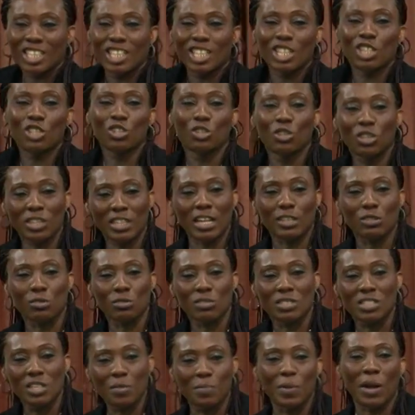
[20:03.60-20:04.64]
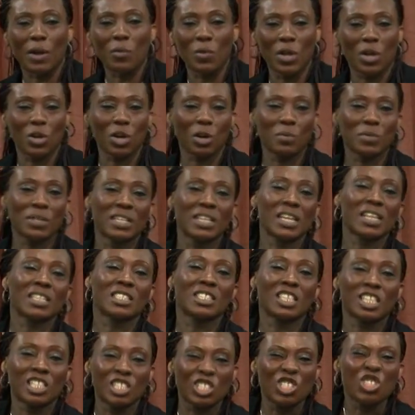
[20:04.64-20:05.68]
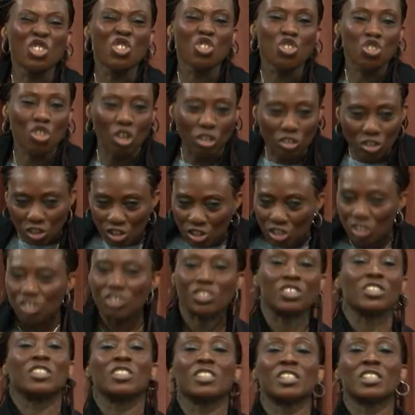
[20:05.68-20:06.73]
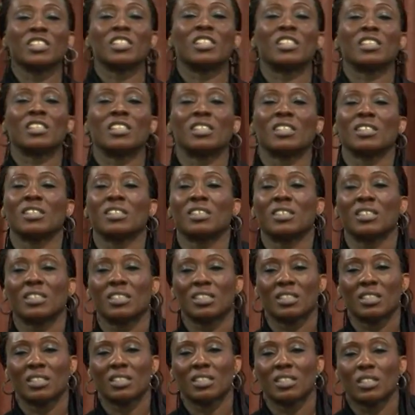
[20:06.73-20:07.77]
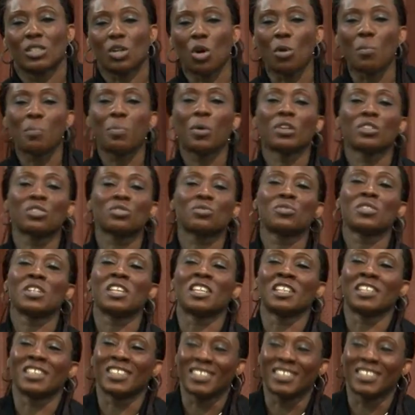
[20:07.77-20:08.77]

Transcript: You know that you sleep and wake up the next day is not compulsory.